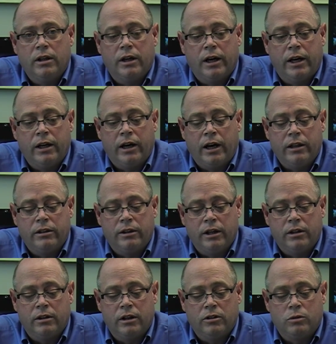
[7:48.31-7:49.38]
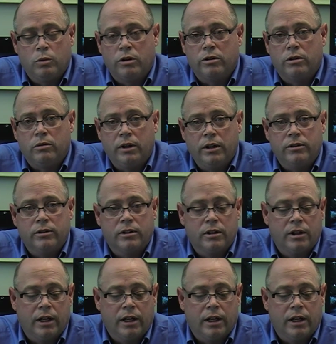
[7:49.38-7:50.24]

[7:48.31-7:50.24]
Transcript: I think that it's worth the risk.